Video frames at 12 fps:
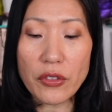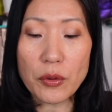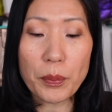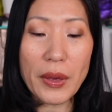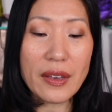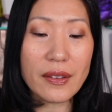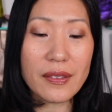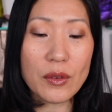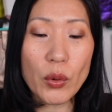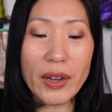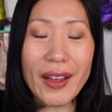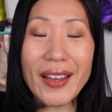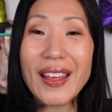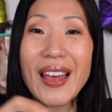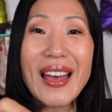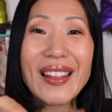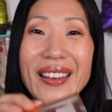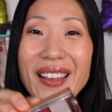other pinks and whatnot,
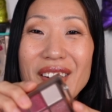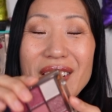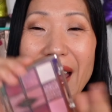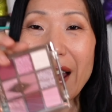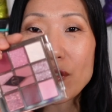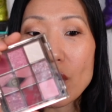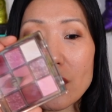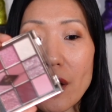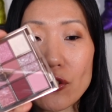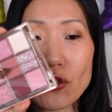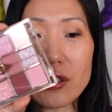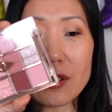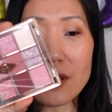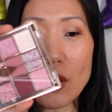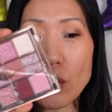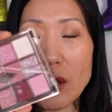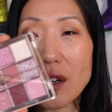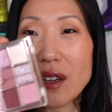like I already have Natasha
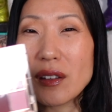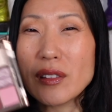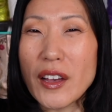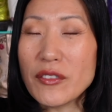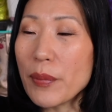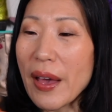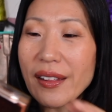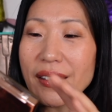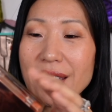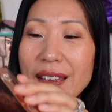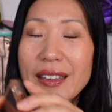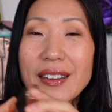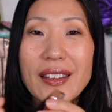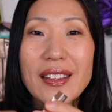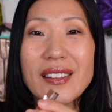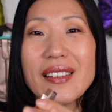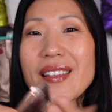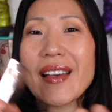Denona Love palette and it
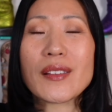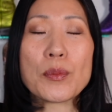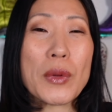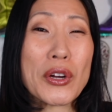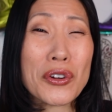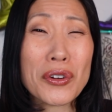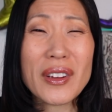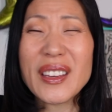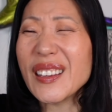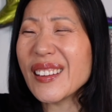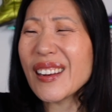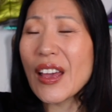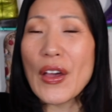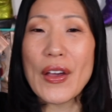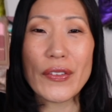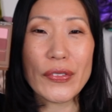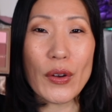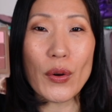at least has a mirror in it.
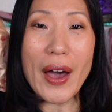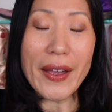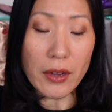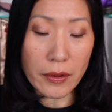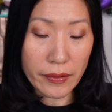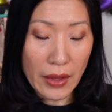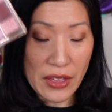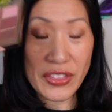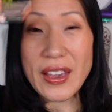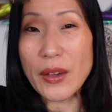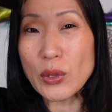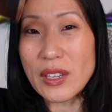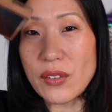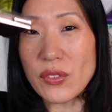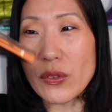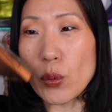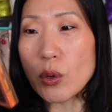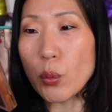So I think I would give
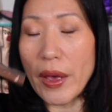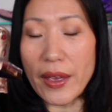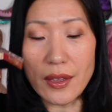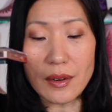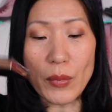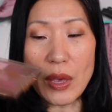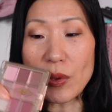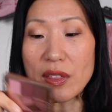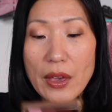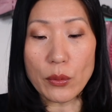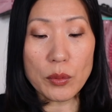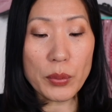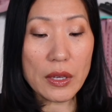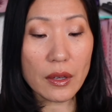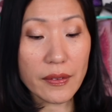this one away and maybe they would be